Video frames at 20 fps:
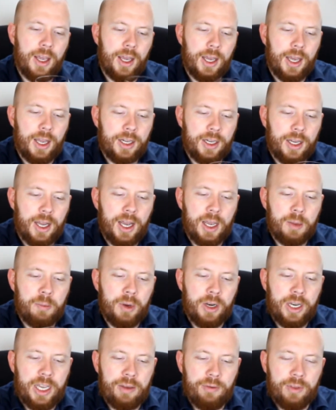and I
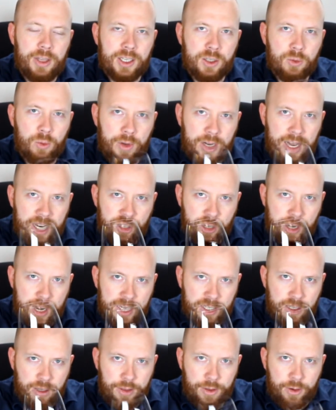believe this one actually
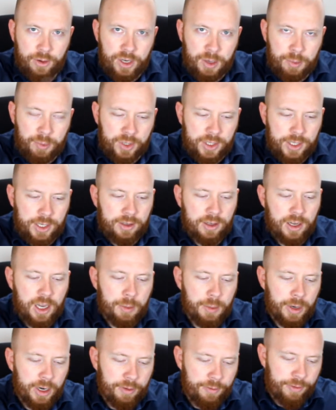has 30%
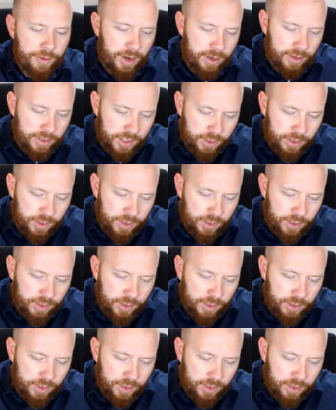Cabernet Franc,